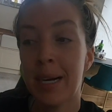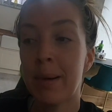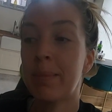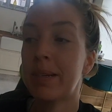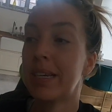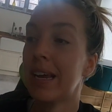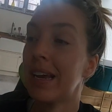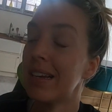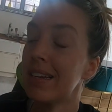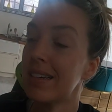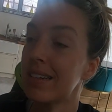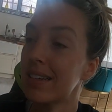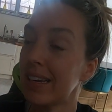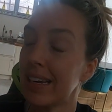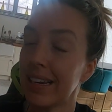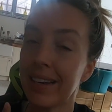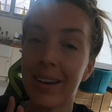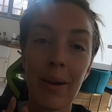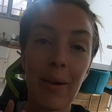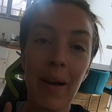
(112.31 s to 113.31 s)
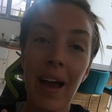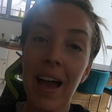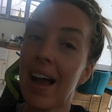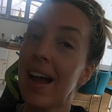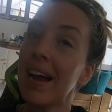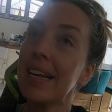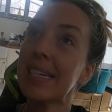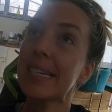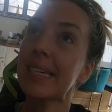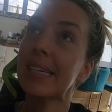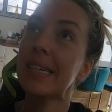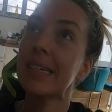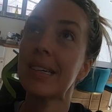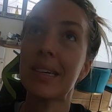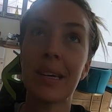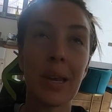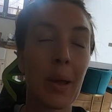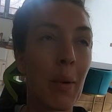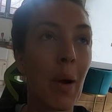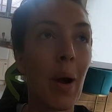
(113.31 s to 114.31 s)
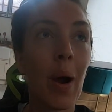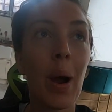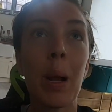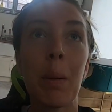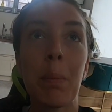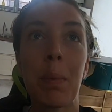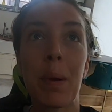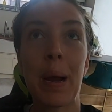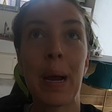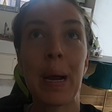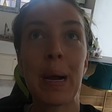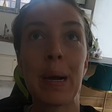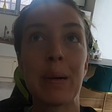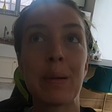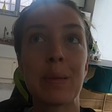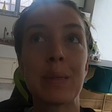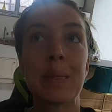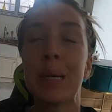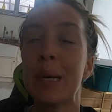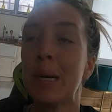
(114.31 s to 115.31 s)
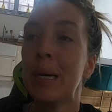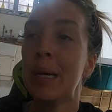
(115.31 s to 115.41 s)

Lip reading: Potentially no hair done, no eyebrows,